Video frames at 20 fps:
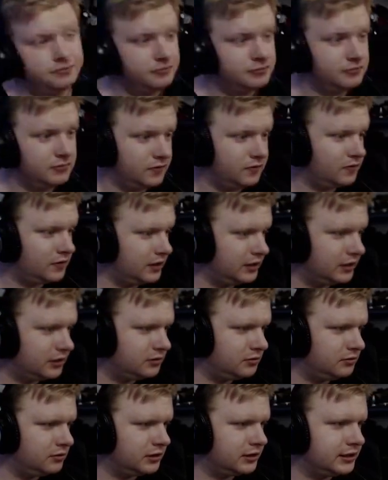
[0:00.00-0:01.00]
Very
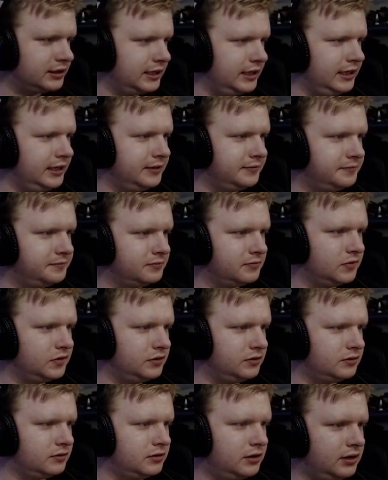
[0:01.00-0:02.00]
cool to see.
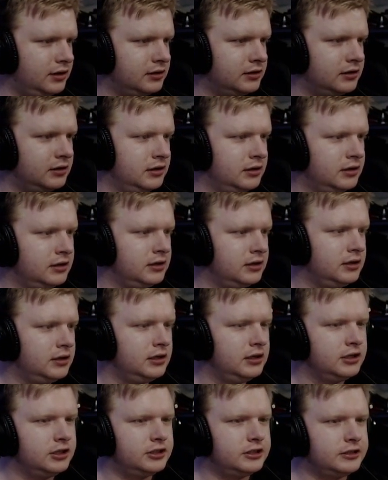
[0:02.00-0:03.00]
Alright.
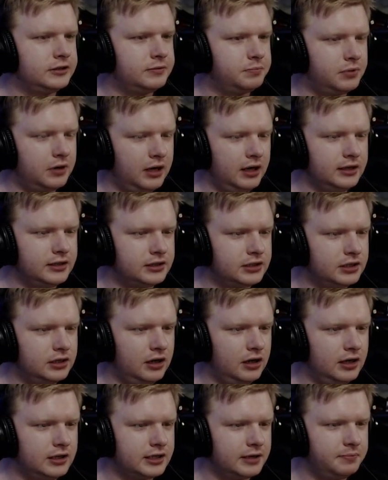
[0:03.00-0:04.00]
Sprite
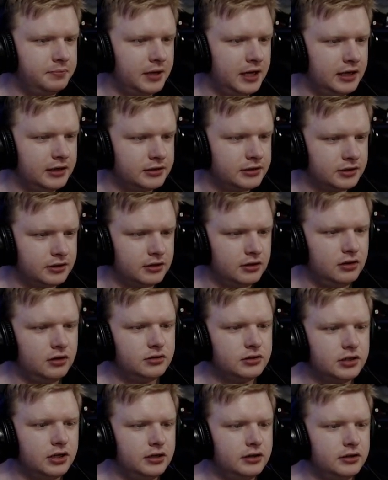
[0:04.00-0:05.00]
size comparison.
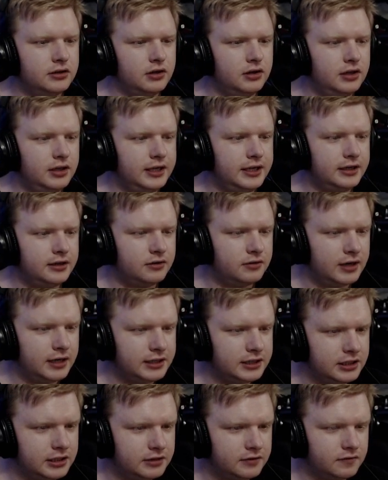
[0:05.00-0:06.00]
Alongside an early
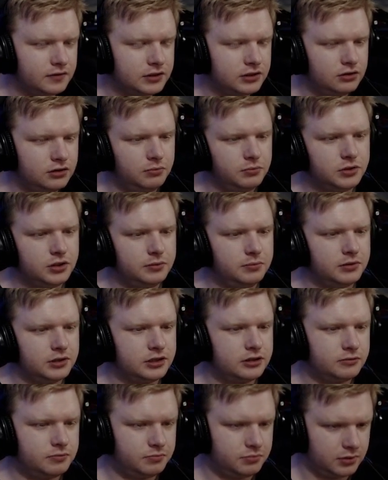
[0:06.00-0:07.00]
iteration of a Stormtrooper
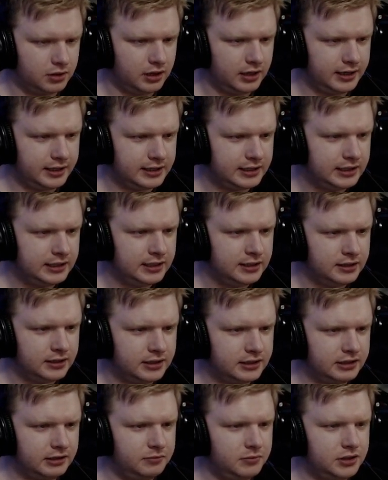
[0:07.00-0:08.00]
sprite,
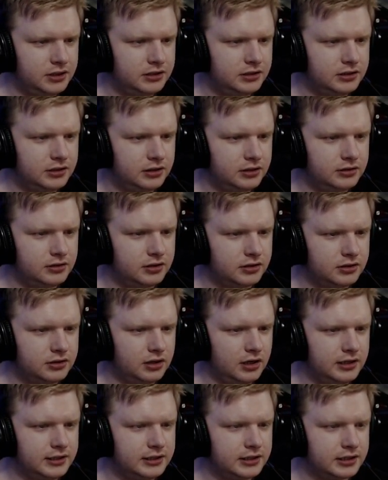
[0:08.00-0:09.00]
this image shows the
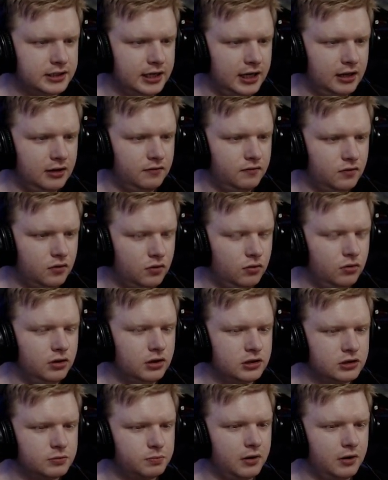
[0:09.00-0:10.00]
size and scale of all
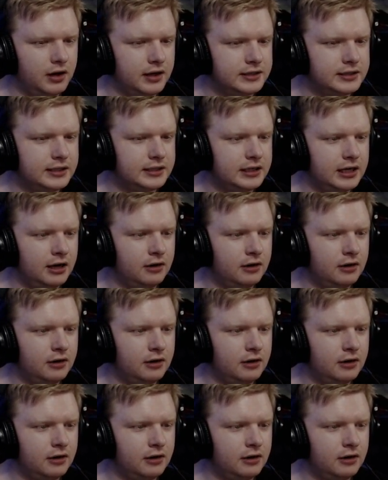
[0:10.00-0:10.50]
the sprites in Dark